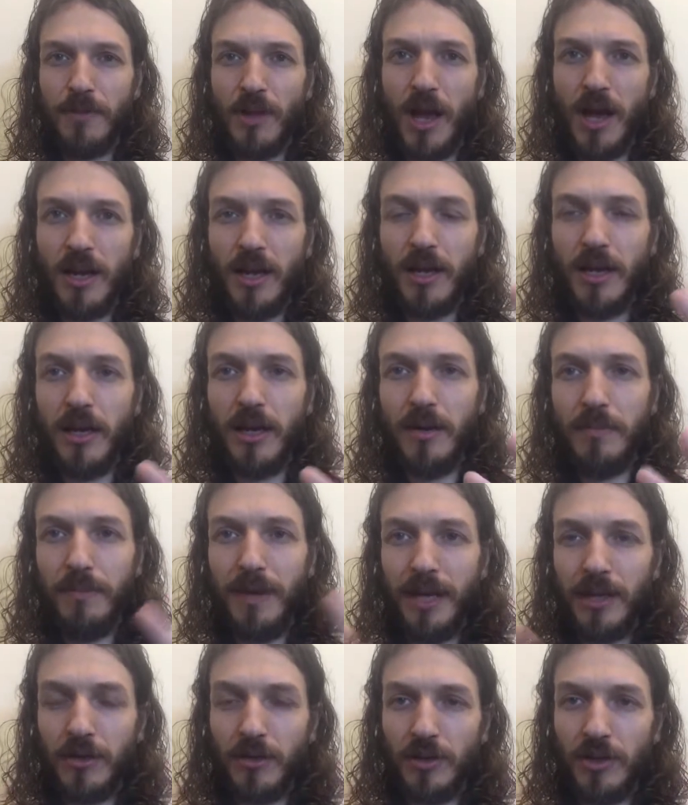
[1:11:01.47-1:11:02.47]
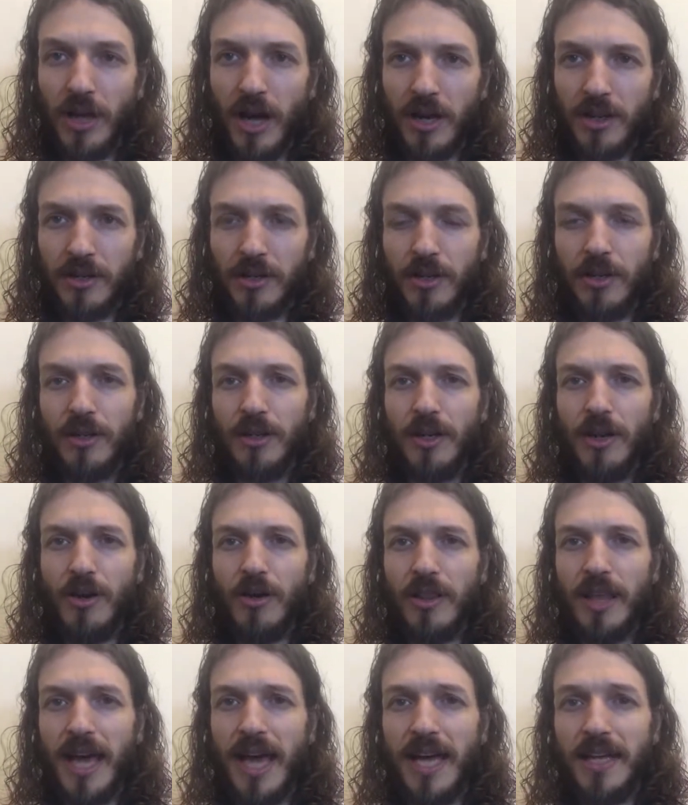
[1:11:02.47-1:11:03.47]
not a medical doctor and
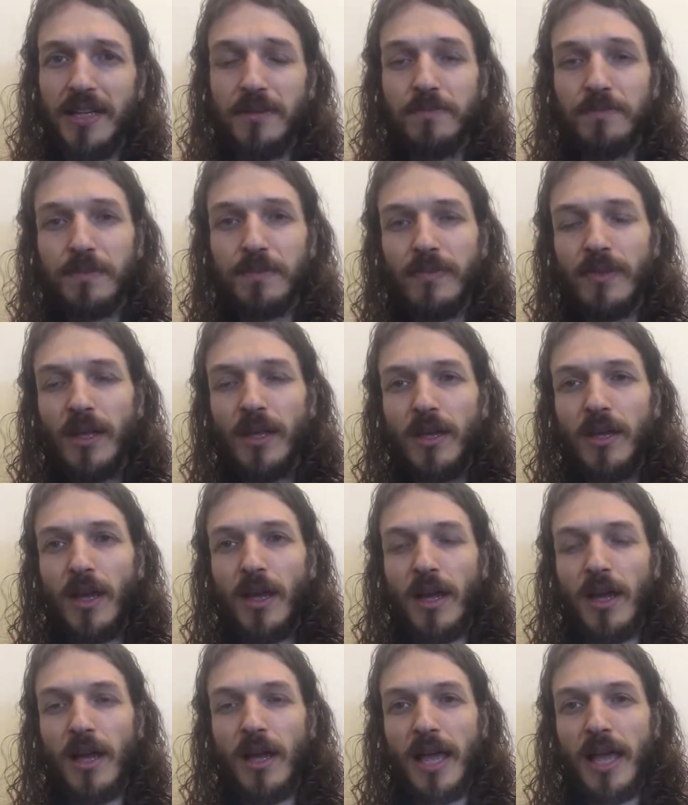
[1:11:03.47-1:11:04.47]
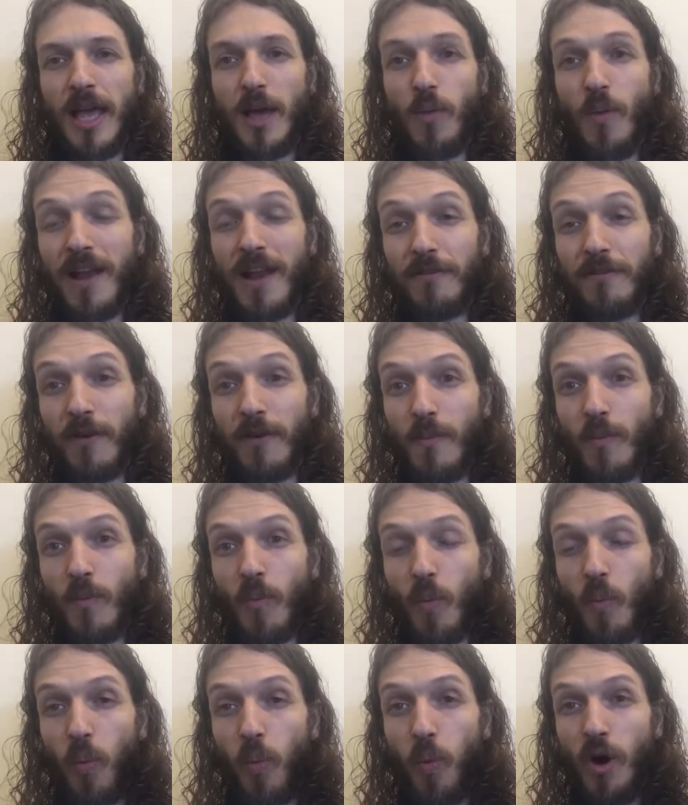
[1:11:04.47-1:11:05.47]
all that. It went from
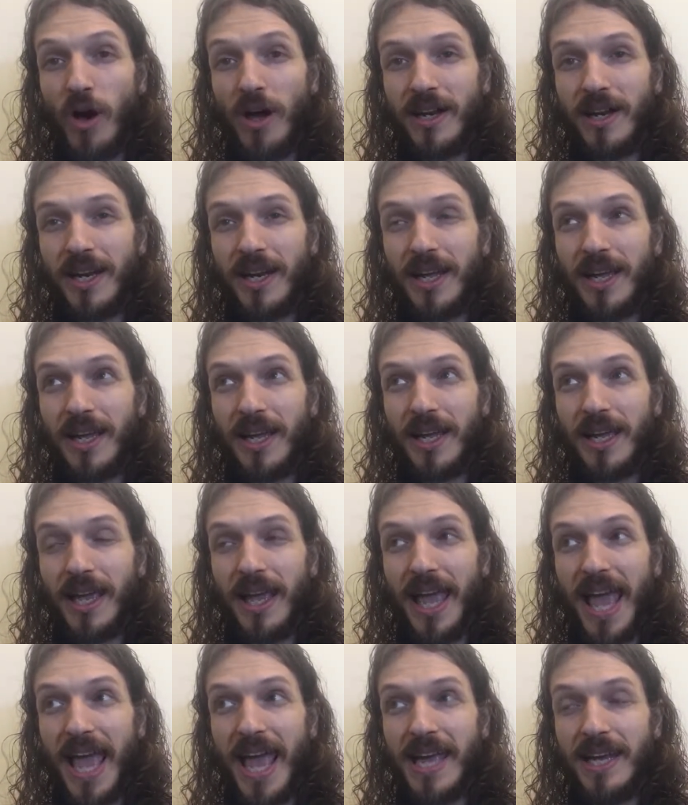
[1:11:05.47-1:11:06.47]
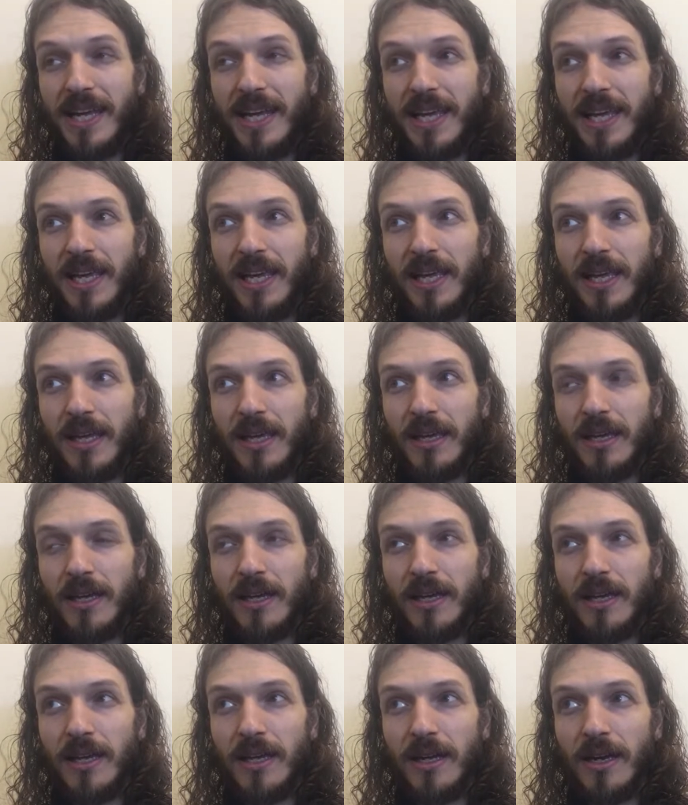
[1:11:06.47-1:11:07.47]
180
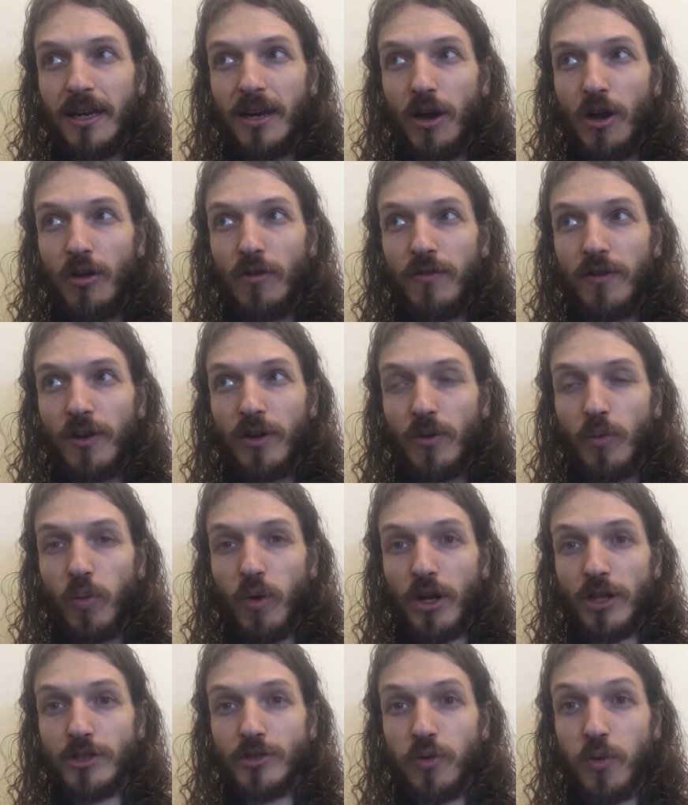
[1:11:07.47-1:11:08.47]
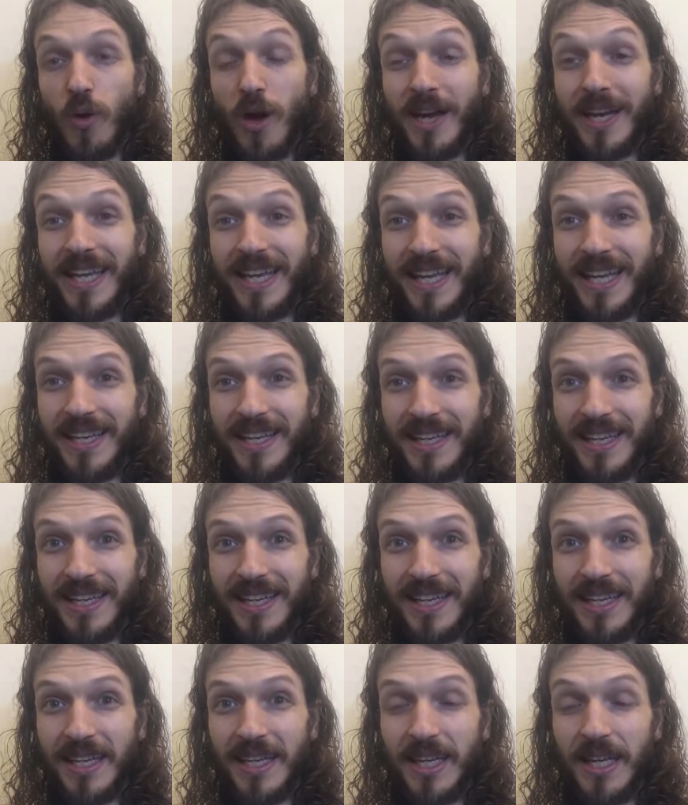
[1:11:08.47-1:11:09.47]
over 120
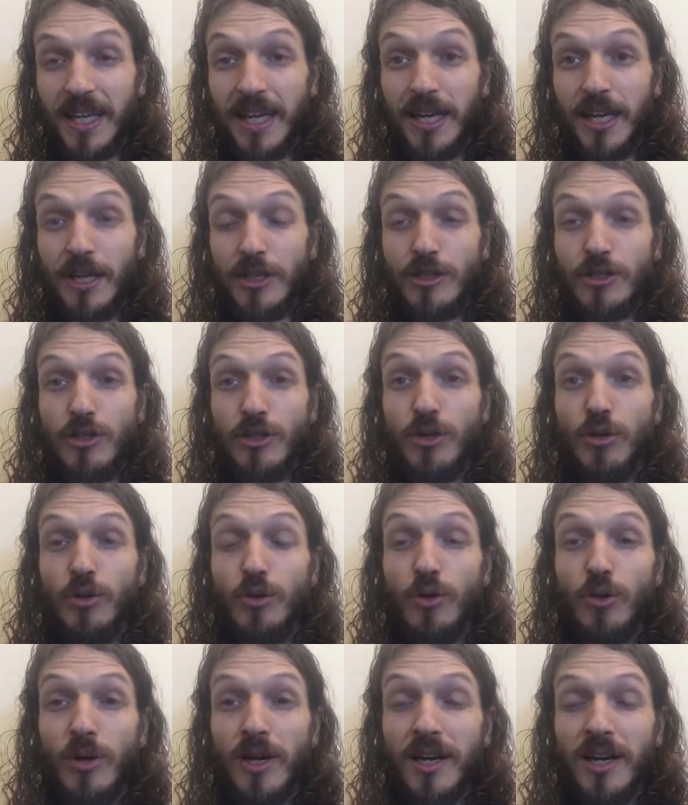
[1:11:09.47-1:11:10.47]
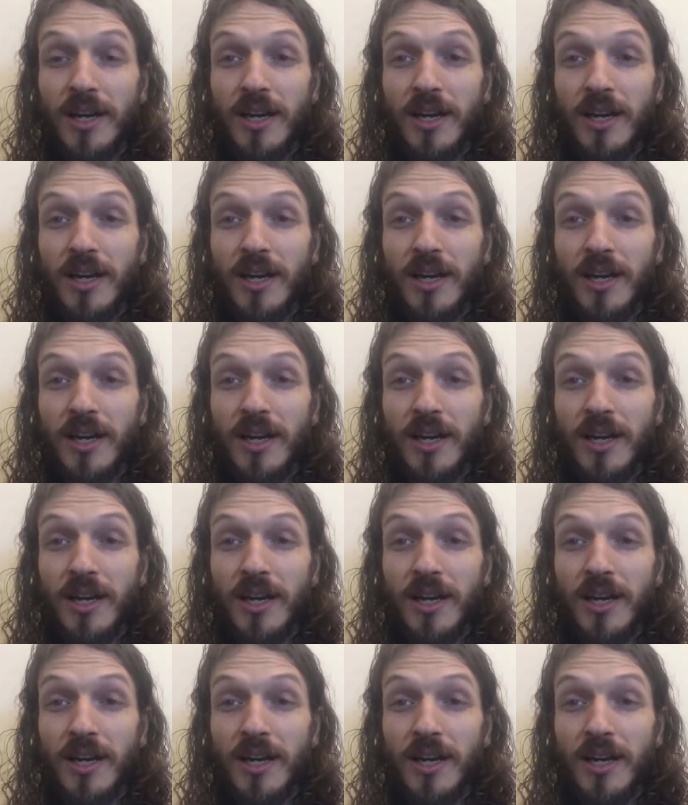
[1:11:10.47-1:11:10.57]
to